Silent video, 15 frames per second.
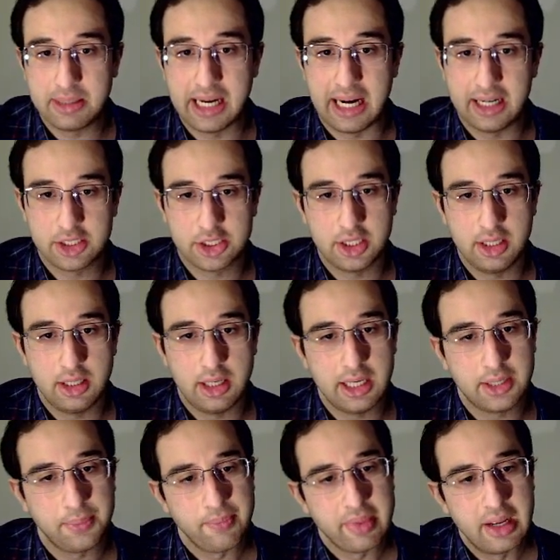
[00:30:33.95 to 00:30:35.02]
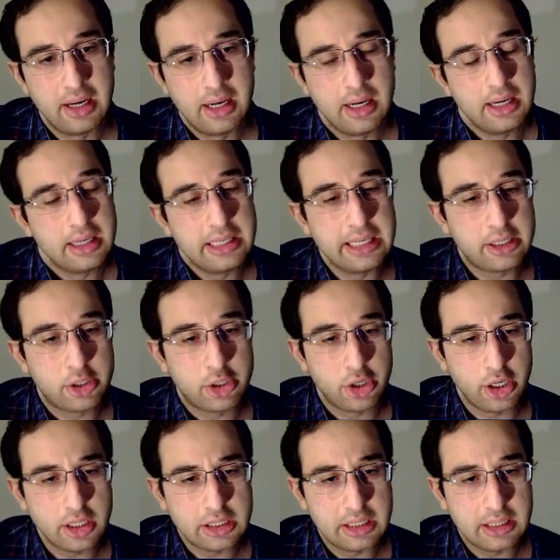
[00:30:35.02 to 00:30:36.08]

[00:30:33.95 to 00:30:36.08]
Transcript: actually. Like, he could